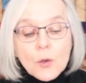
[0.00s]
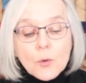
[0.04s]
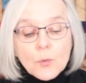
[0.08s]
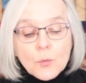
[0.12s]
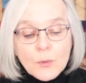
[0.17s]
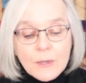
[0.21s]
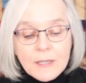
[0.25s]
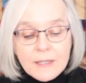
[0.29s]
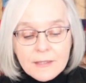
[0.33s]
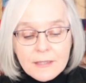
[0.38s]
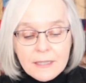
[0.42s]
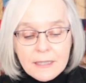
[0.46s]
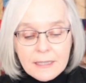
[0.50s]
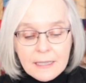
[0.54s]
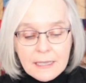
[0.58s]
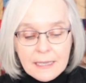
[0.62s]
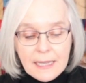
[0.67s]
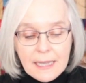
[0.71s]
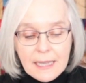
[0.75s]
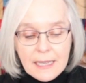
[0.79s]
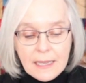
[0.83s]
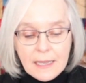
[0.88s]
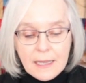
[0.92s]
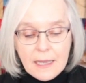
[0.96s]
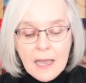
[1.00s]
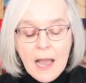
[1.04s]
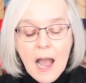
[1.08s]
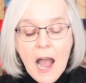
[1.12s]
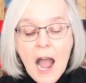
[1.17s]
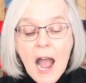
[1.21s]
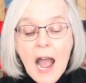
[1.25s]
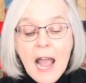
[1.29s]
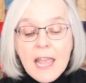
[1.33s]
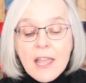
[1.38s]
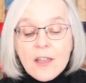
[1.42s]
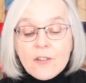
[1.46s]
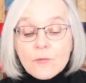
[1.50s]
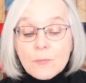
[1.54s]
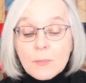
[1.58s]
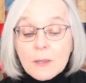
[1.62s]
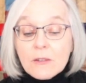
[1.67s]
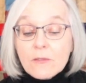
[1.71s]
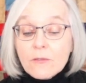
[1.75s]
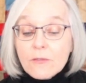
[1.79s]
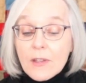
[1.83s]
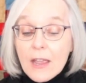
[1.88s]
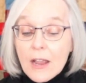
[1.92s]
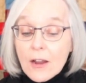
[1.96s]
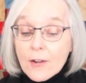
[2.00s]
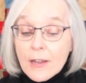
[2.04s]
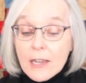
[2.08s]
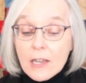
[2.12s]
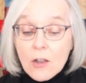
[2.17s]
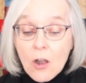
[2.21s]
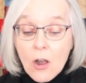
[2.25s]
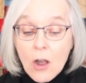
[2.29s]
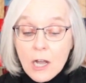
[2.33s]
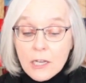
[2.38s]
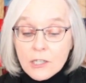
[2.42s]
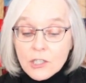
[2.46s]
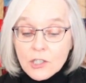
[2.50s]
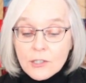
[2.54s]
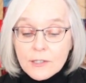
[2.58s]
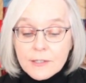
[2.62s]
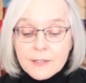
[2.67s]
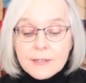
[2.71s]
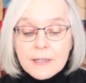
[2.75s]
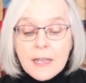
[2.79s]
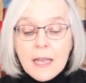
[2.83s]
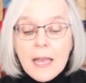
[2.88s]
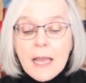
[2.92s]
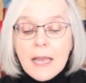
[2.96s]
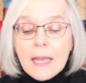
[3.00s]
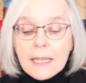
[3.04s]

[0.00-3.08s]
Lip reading: Recently, I have been very cautious,